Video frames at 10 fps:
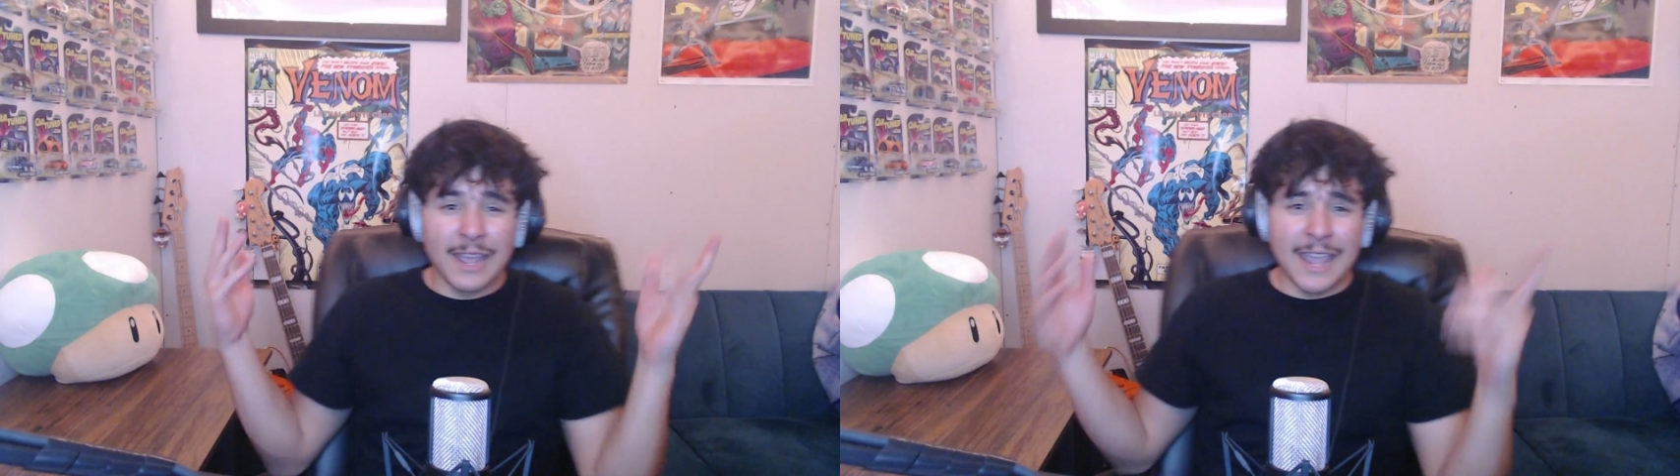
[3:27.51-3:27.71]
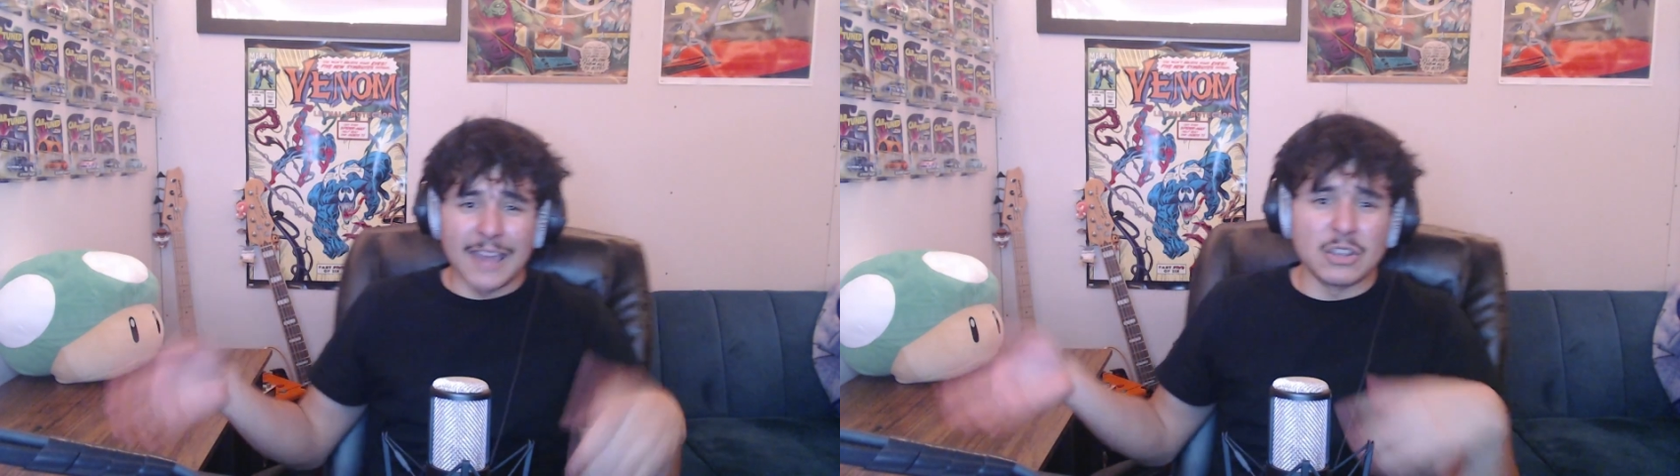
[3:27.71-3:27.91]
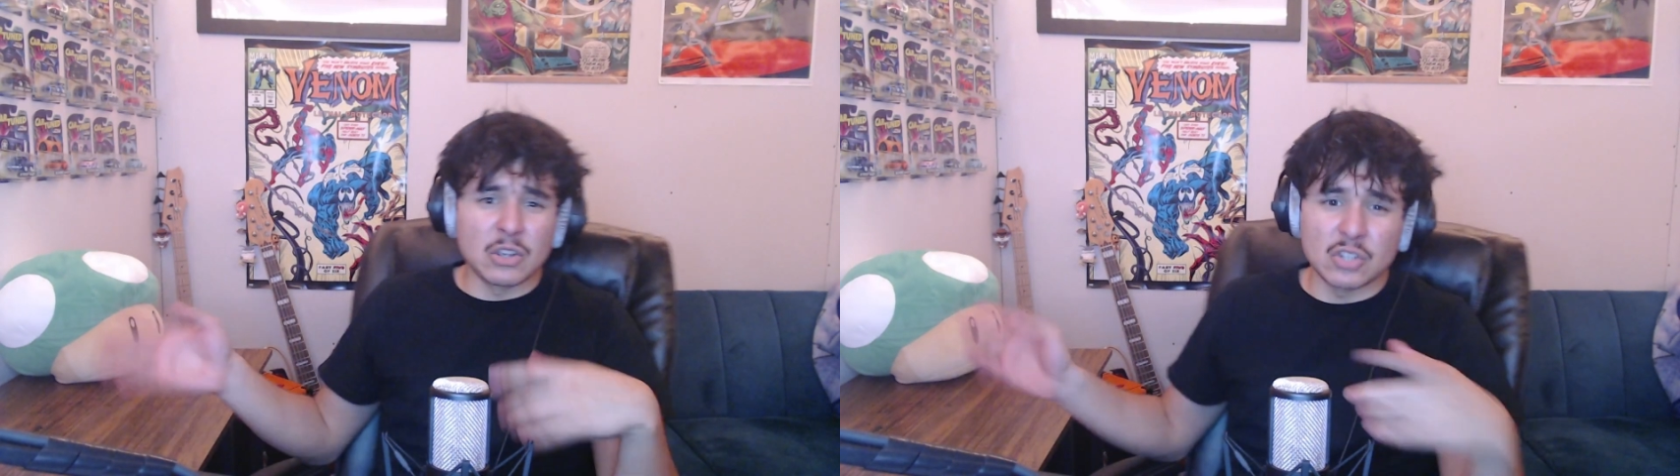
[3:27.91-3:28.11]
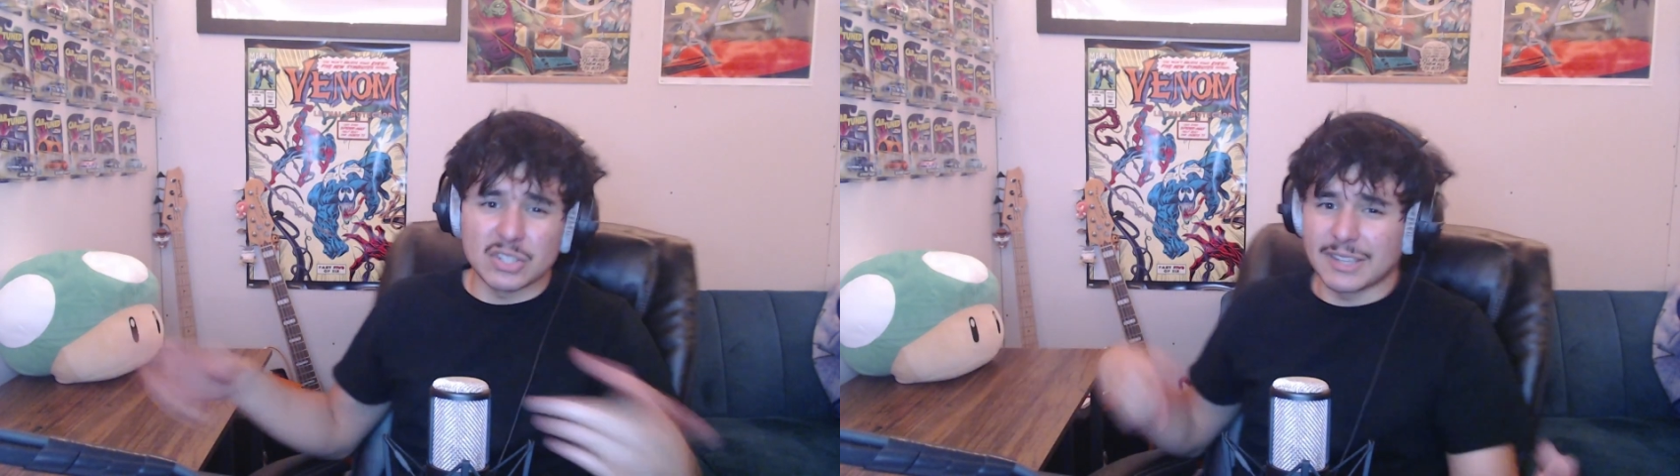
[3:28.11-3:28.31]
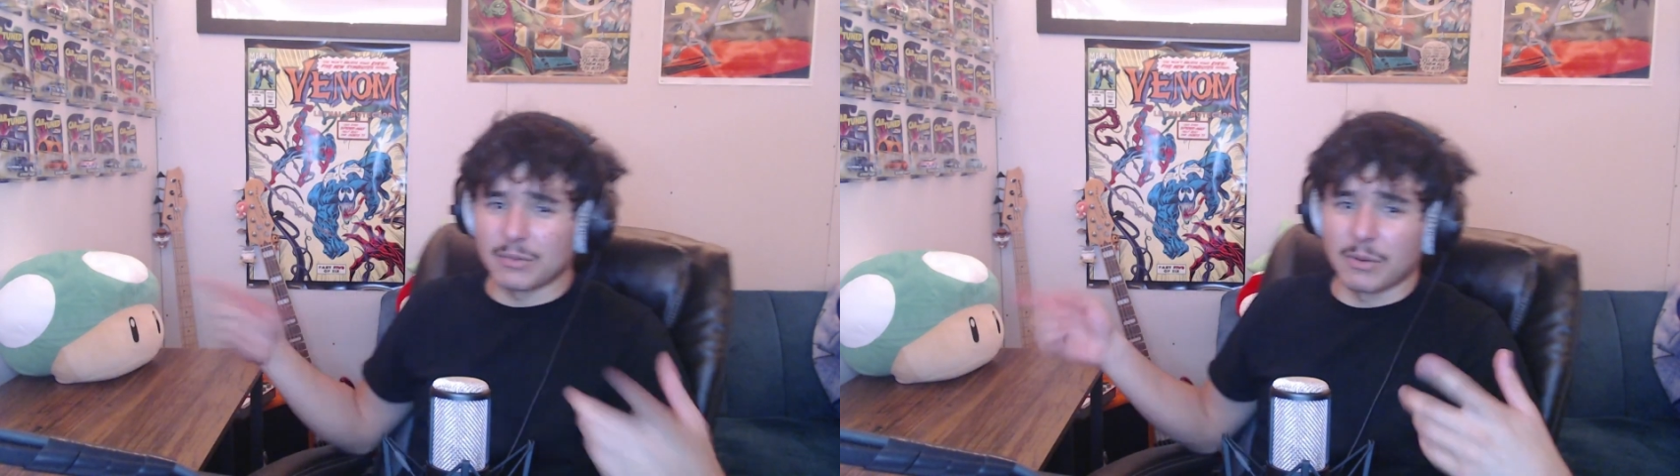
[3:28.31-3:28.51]
and you can
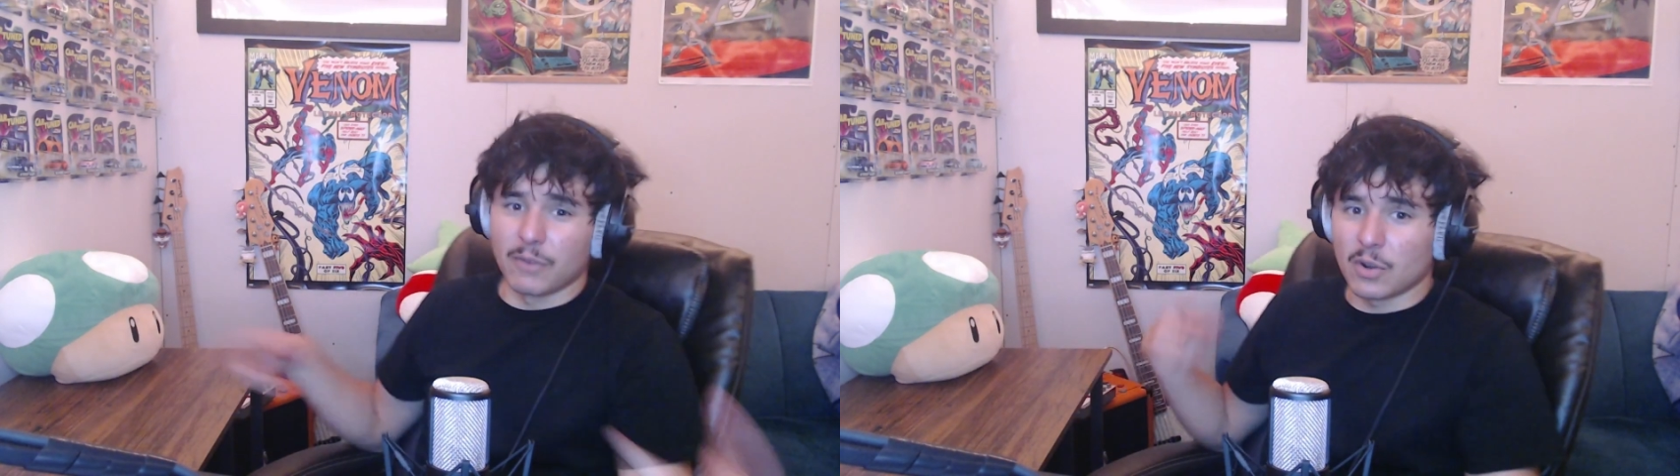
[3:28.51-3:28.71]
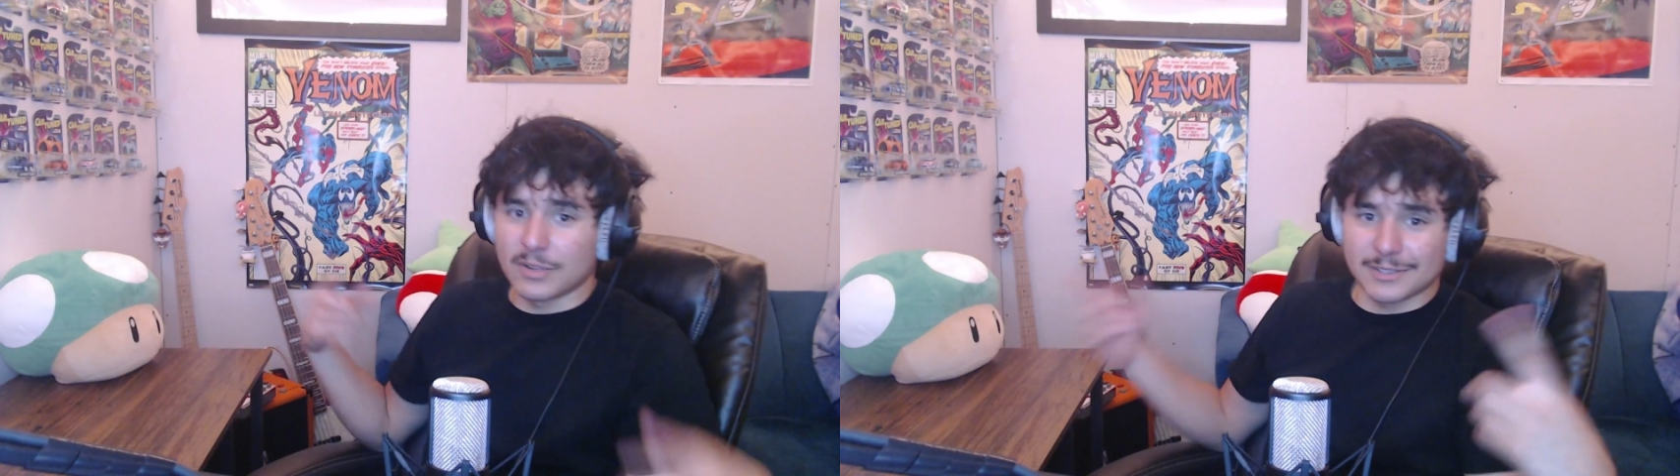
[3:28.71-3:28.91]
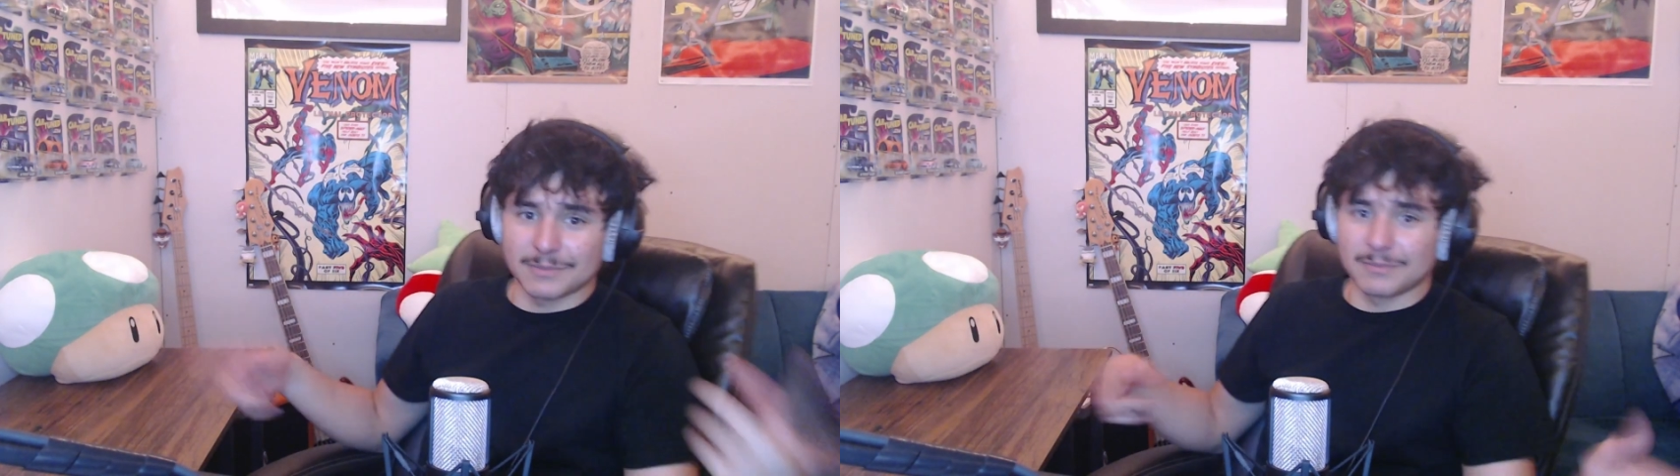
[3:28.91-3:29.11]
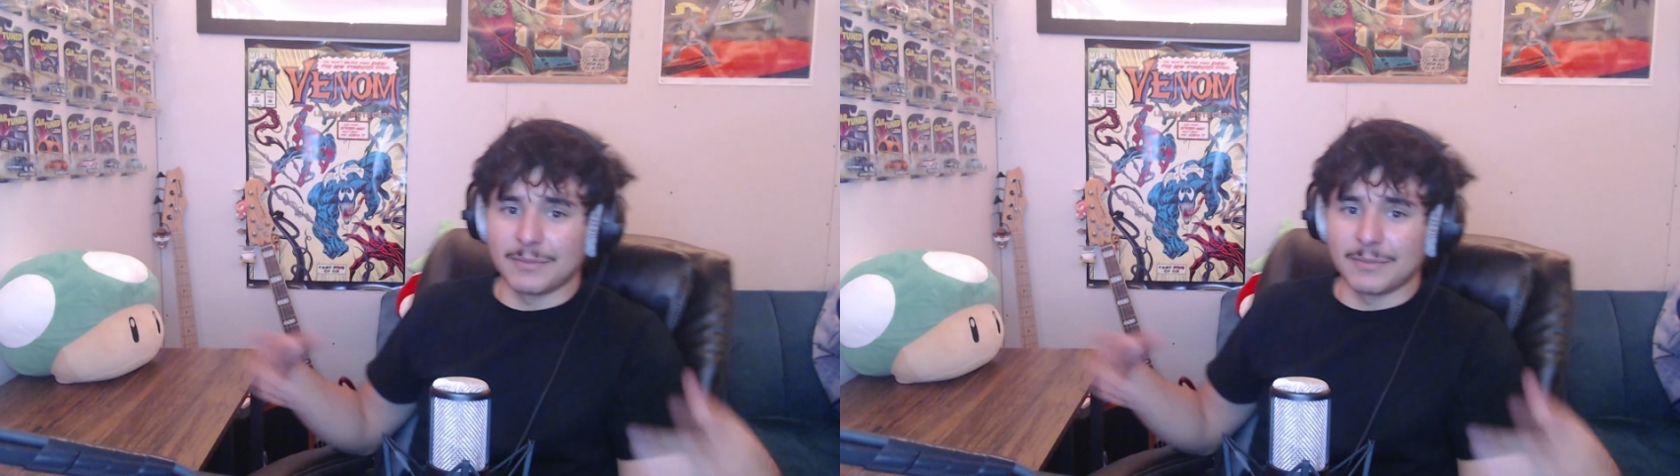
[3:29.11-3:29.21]
just like reverse